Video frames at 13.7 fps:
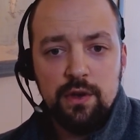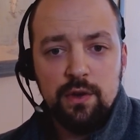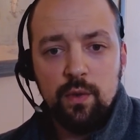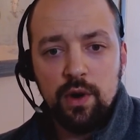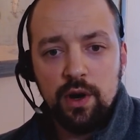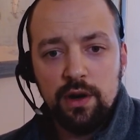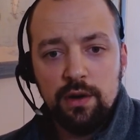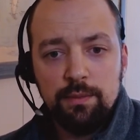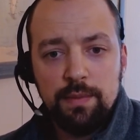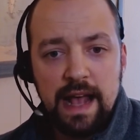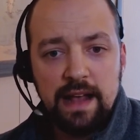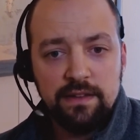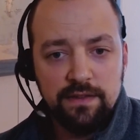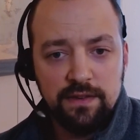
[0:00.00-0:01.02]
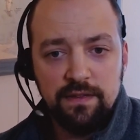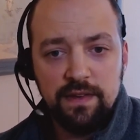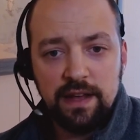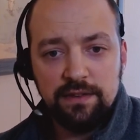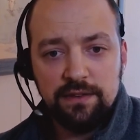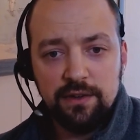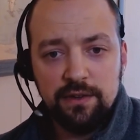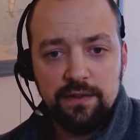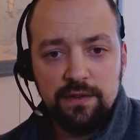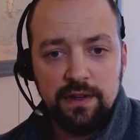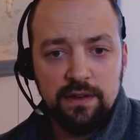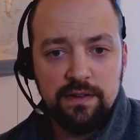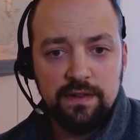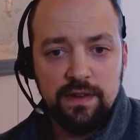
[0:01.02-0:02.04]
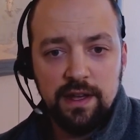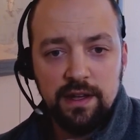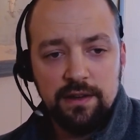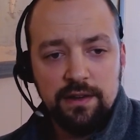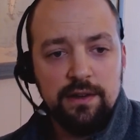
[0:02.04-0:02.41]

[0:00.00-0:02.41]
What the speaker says: where passive investors can sit